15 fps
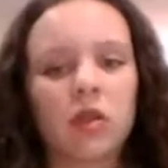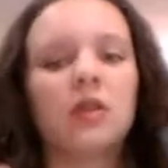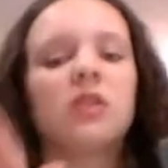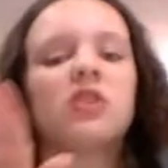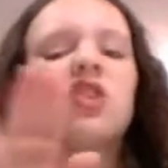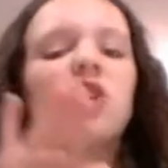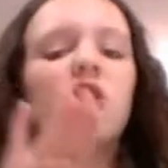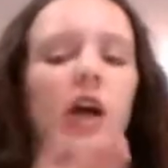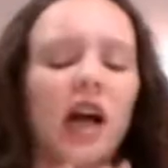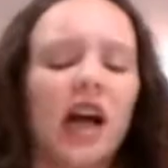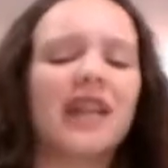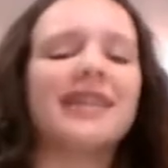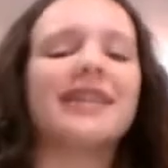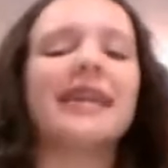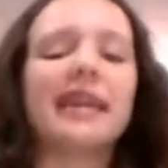to a
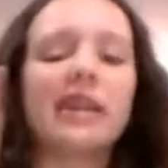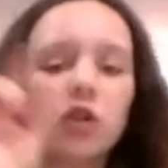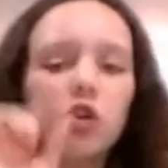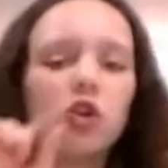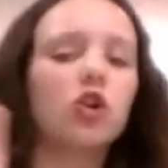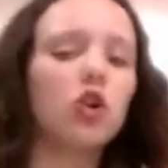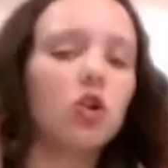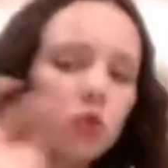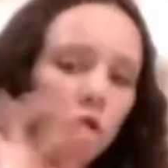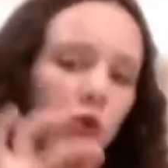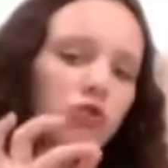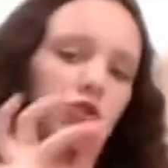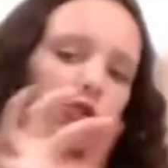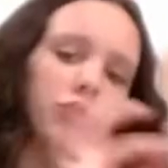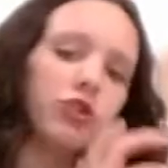little
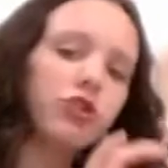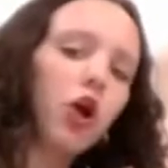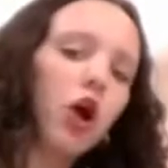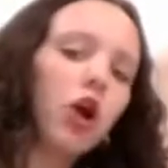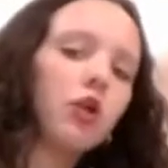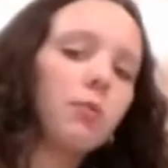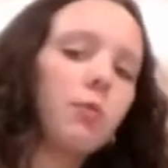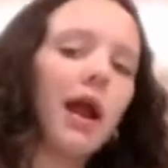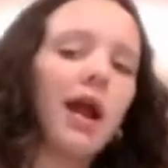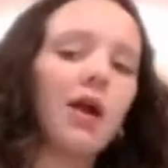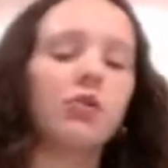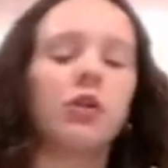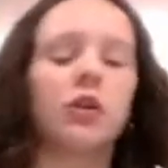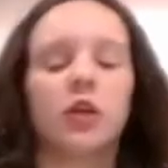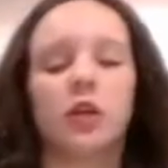closer to dark brown,
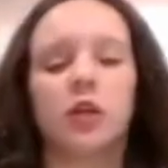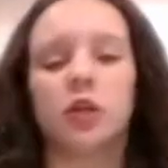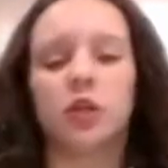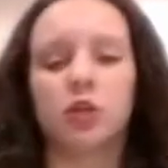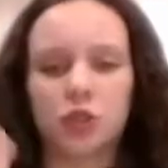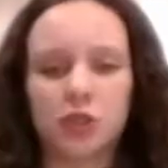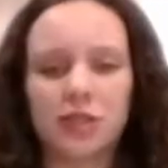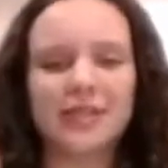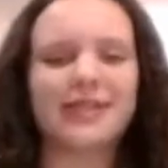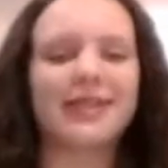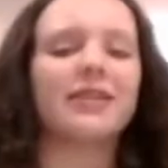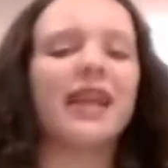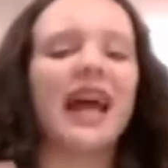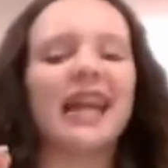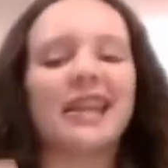just to
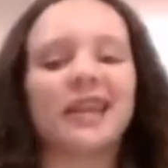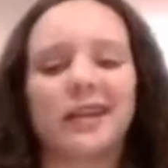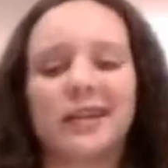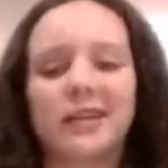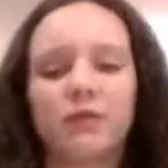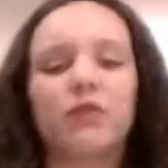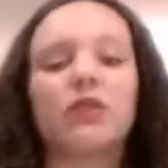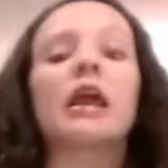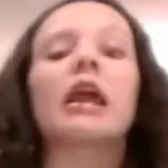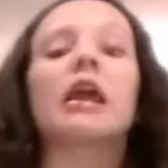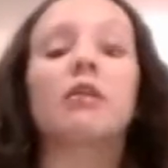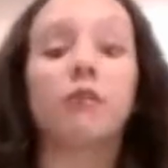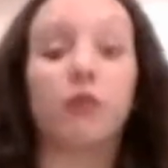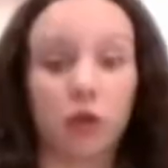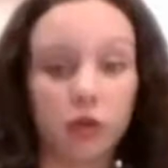get that nice
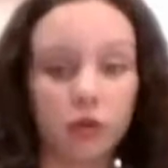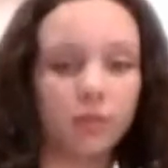flavor.